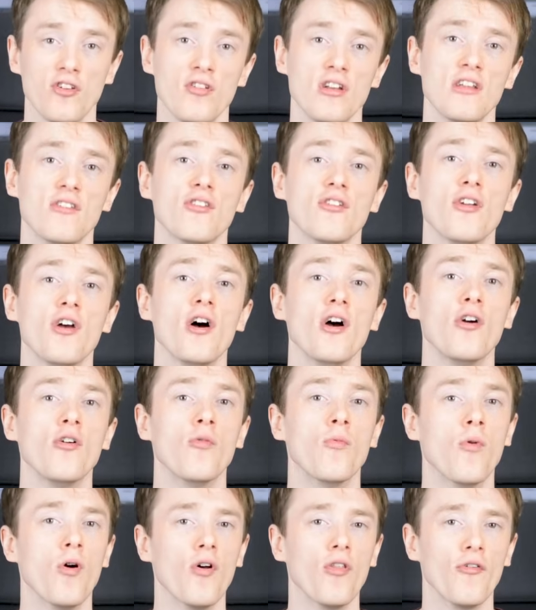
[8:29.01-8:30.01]
You need to
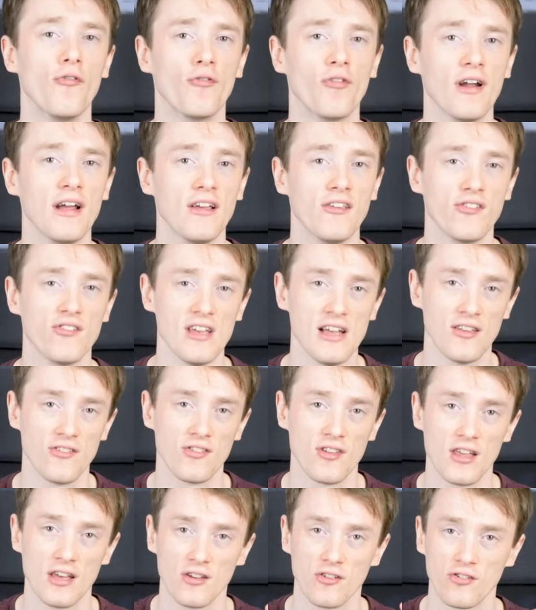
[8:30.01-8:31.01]
know what the phrase
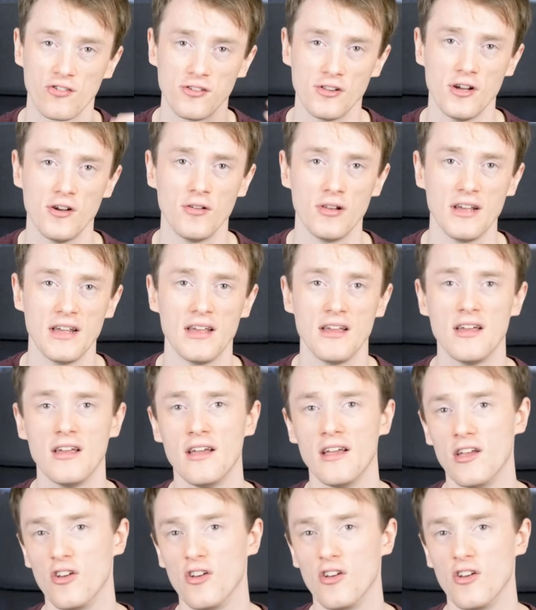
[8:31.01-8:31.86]
sounds like slowly